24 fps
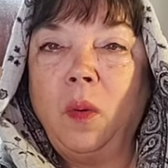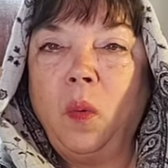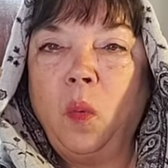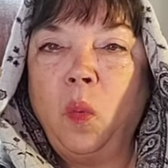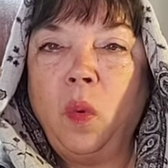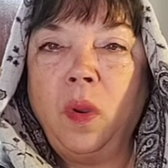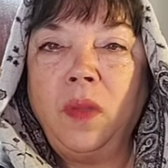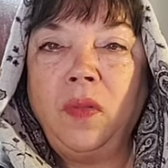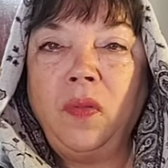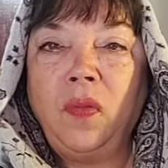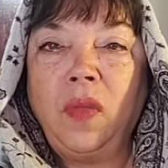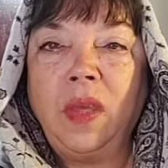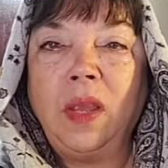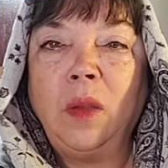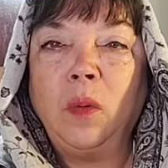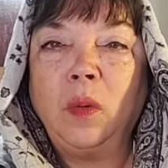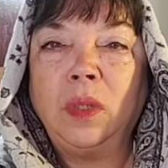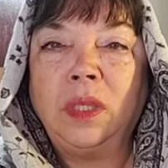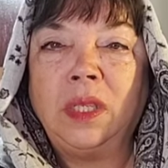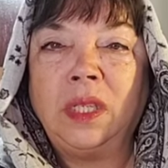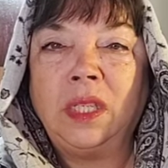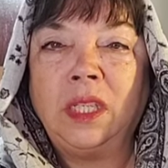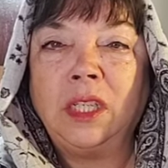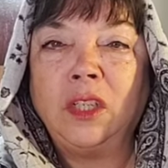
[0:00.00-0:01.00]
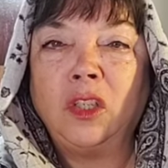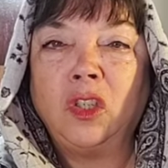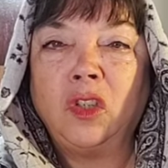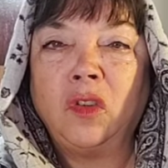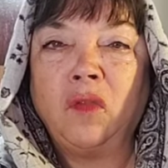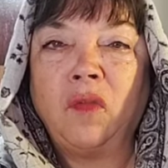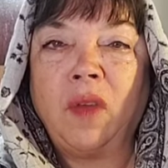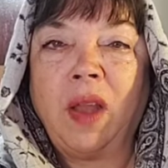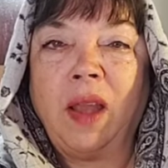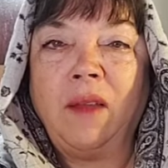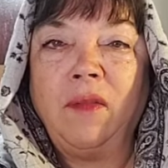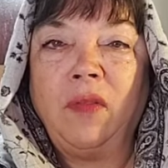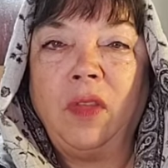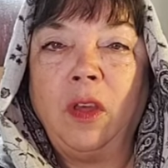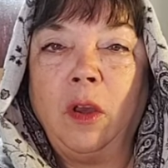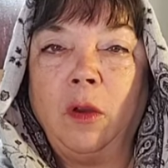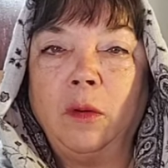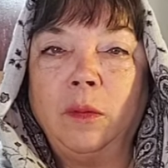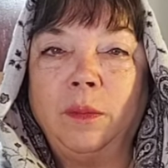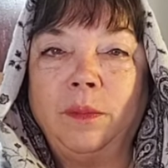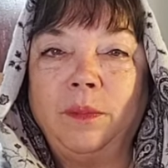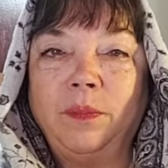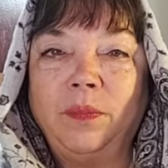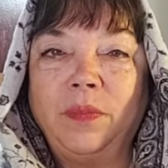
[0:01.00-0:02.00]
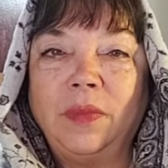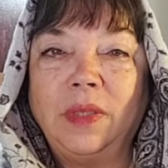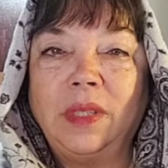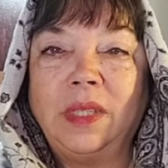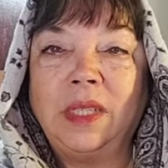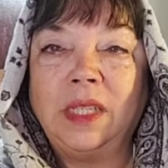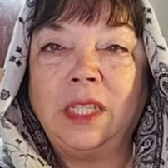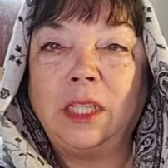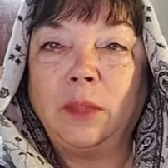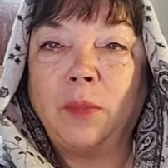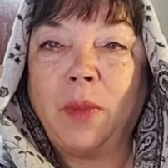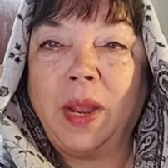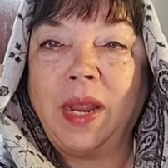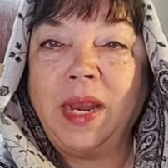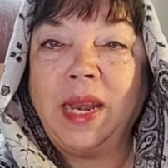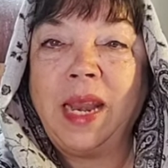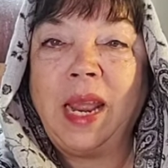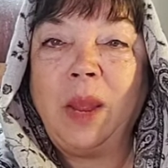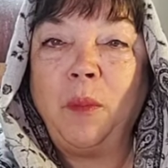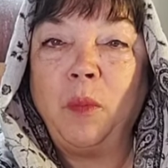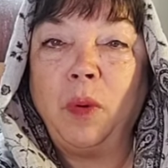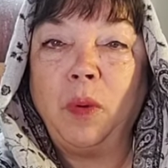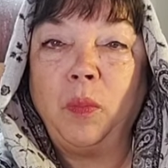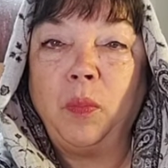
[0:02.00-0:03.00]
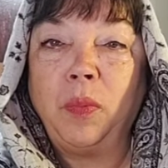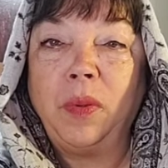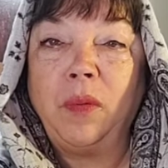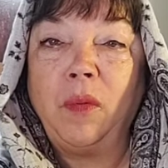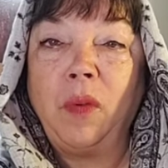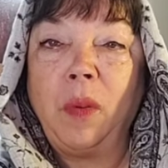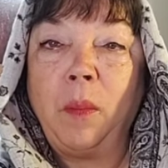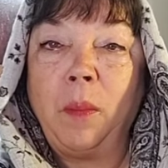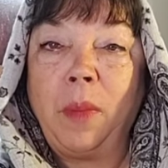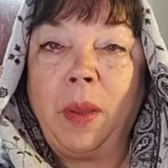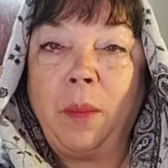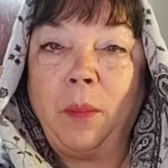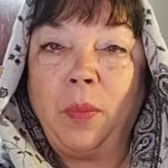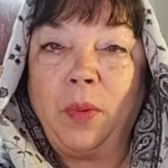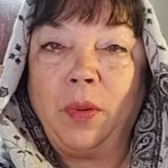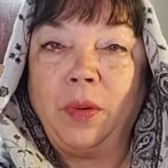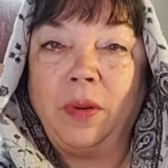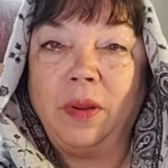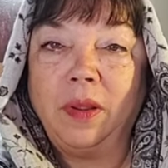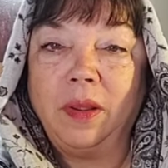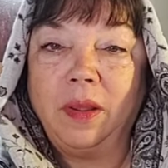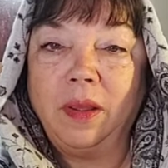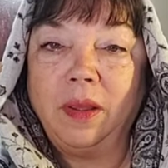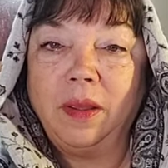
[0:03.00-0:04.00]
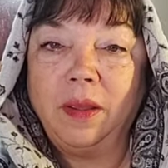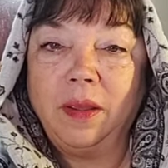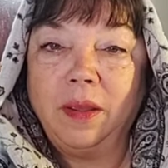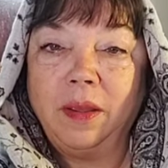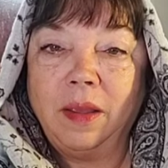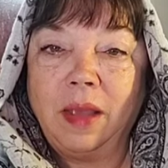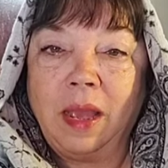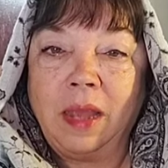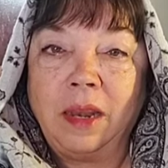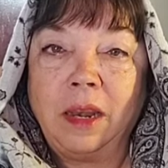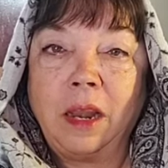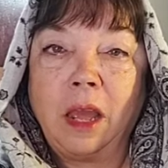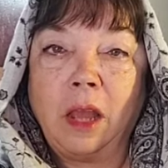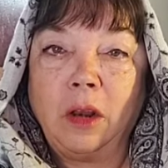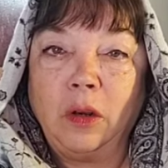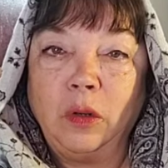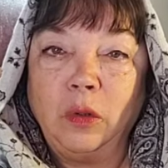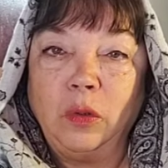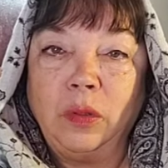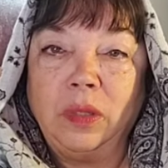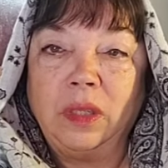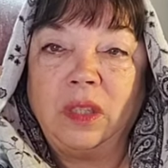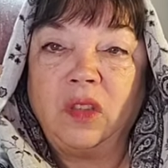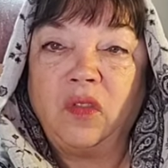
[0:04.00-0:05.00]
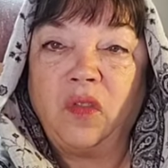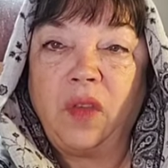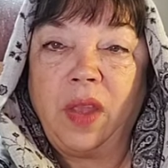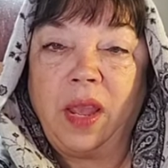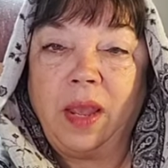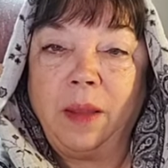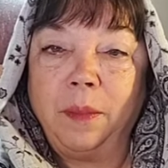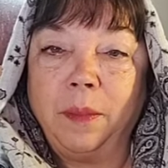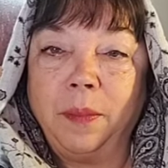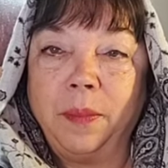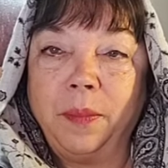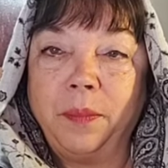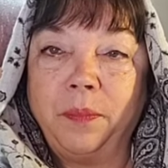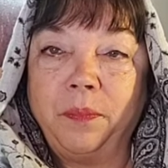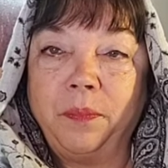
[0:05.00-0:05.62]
One thing would still survive, though, since my name would be remembered and not lose its fame.